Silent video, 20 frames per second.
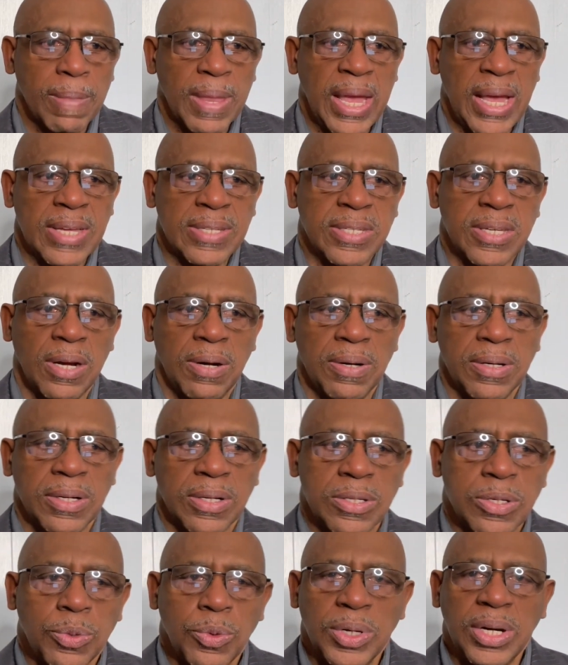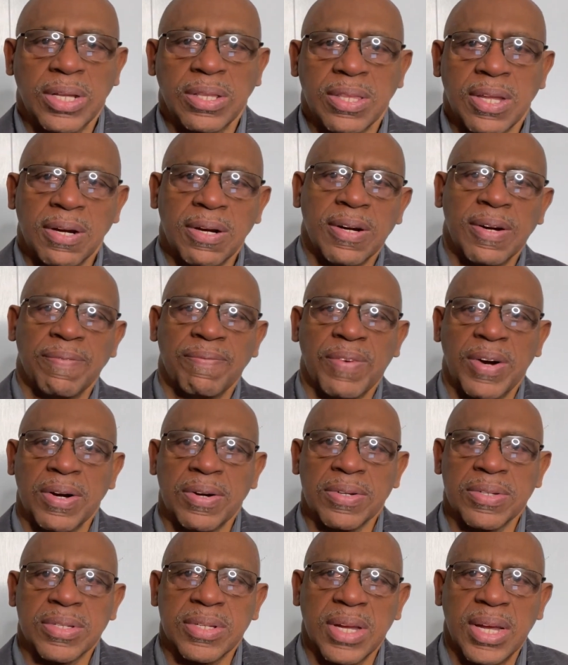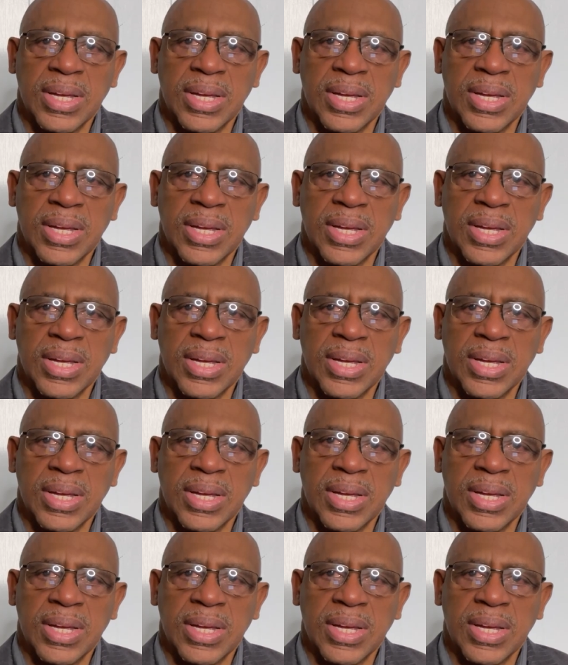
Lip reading: And so in the 23rd verse,